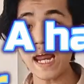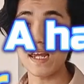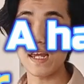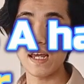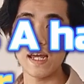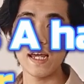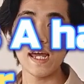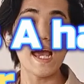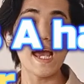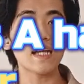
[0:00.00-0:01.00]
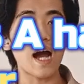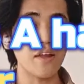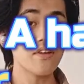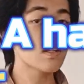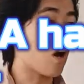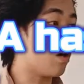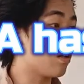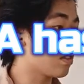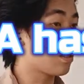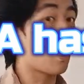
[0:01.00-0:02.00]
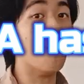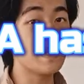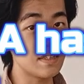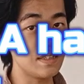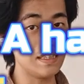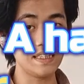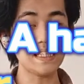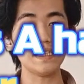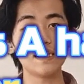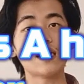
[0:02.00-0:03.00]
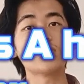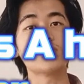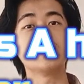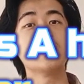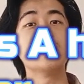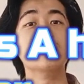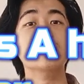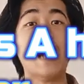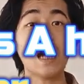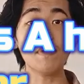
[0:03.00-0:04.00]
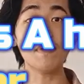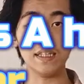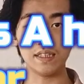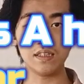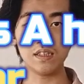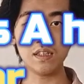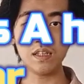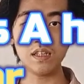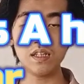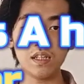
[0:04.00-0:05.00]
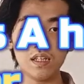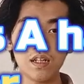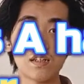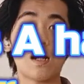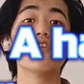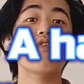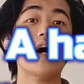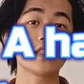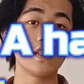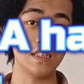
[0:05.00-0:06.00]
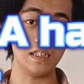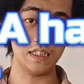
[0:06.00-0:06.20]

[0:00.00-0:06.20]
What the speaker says: A has other concomitant disease such as diabetes, cardiovascular